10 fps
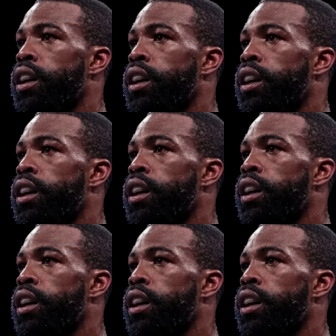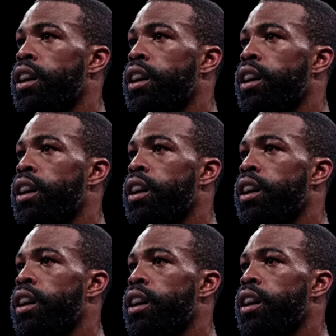
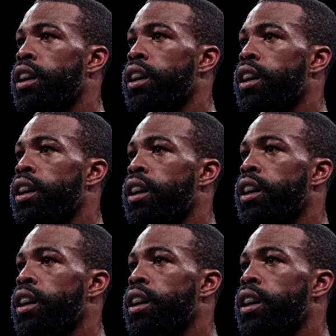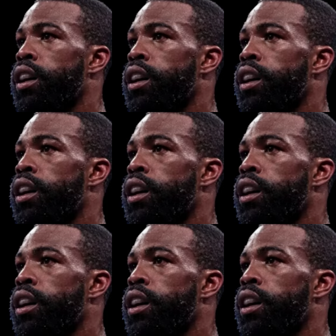
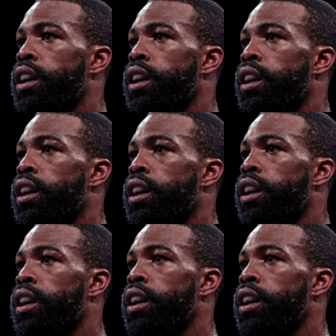(not speaking)